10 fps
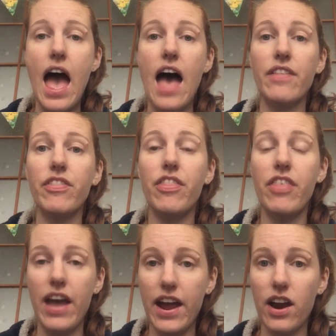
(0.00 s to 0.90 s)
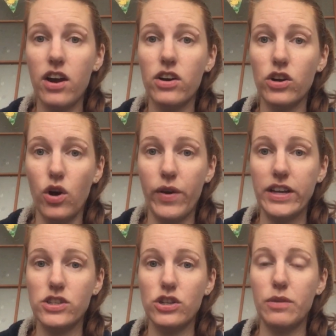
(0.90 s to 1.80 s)
and they're
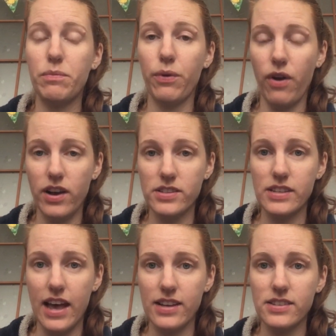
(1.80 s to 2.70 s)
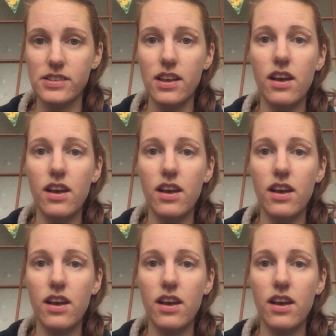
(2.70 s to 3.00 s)
going to process